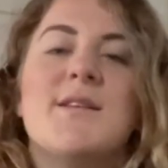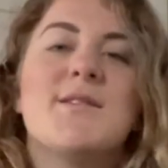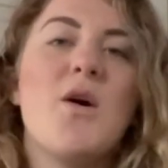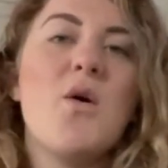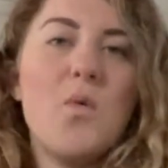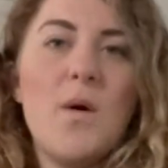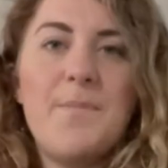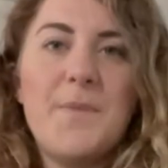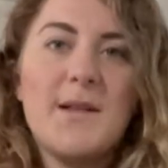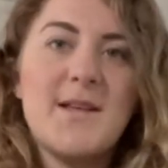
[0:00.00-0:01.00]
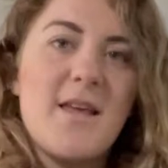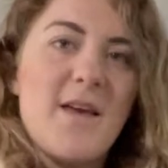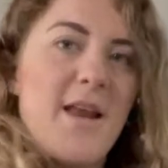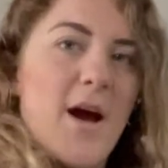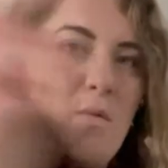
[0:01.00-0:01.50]
So I'll take you
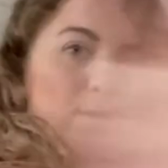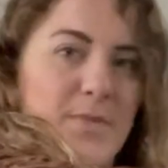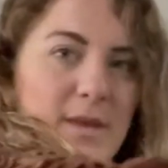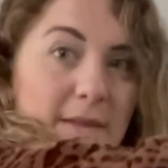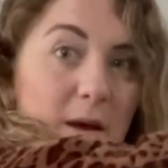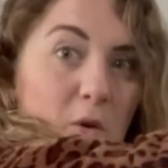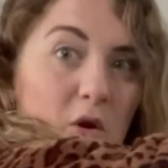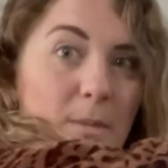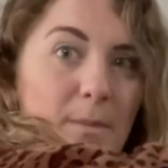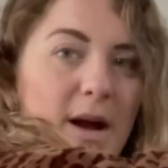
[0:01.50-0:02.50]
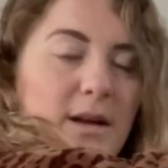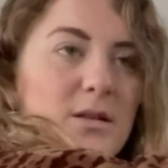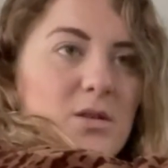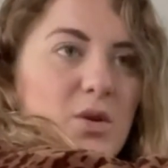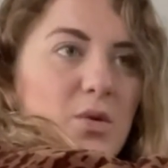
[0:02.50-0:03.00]
there now and then we'll come
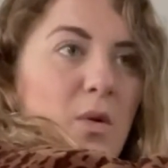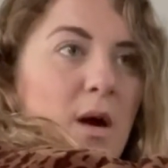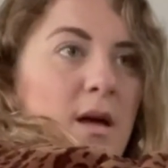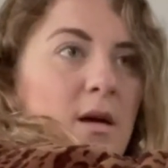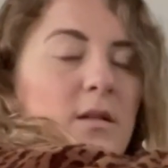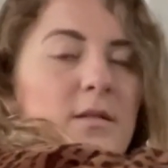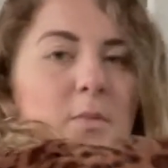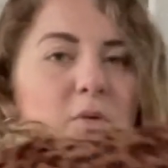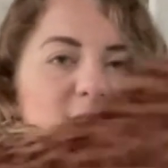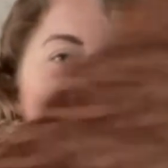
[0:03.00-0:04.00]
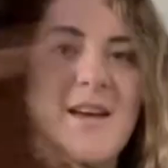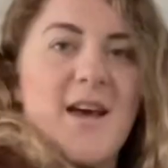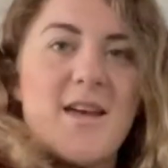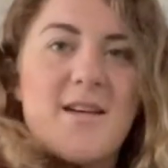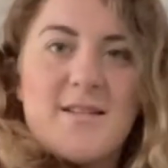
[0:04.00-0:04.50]
back to the present day.